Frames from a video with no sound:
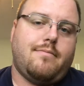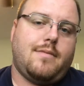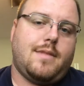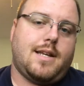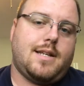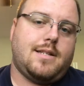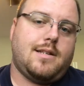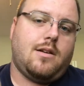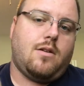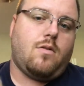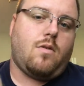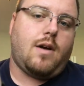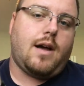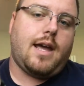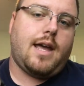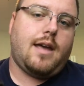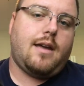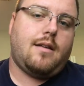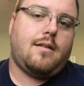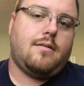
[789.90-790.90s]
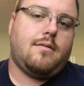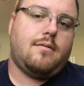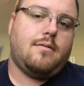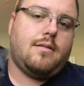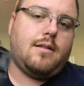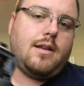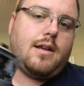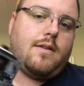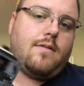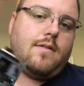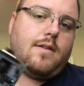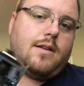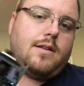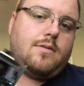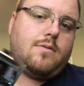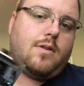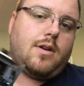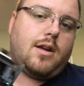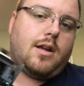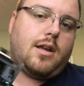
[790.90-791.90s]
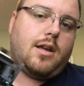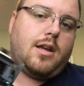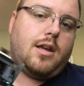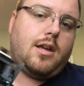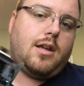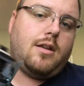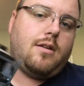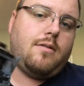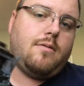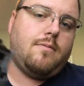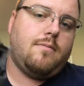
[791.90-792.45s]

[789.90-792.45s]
Nice and quiet. Everything's working good.